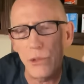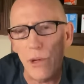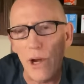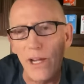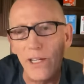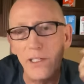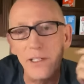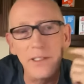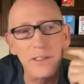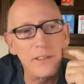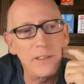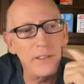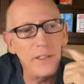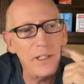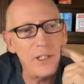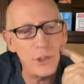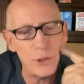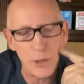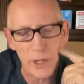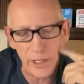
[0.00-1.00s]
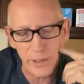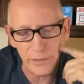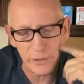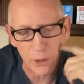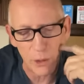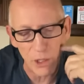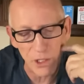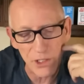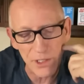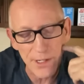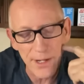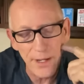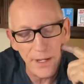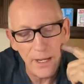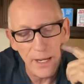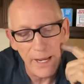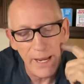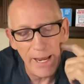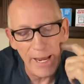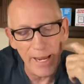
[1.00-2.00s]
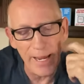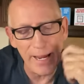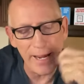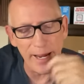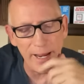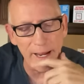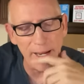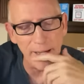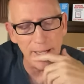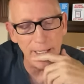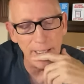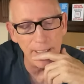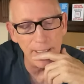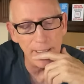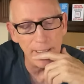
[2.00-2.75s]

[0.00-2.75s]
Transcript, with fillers: right. He's right, of course. And